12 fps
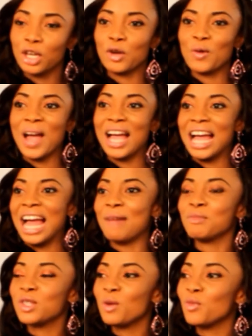You know,
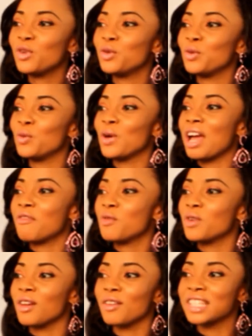I'm someone who
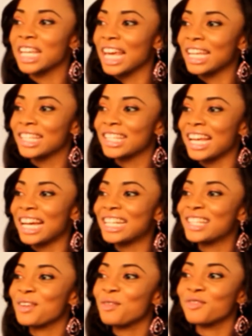everyone loves to hate. And
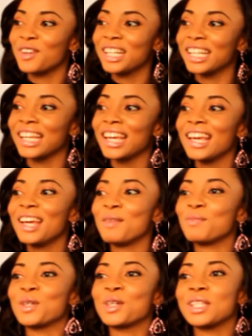it's so funny
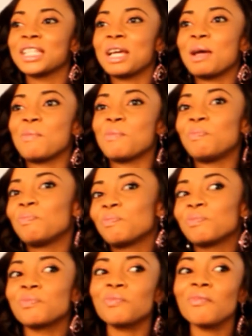because,
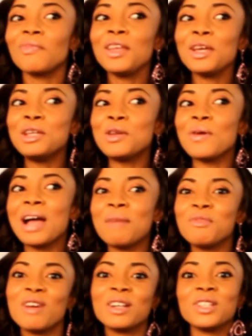you know,
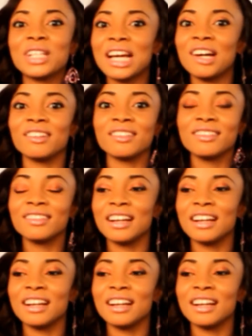I'm a regular girl.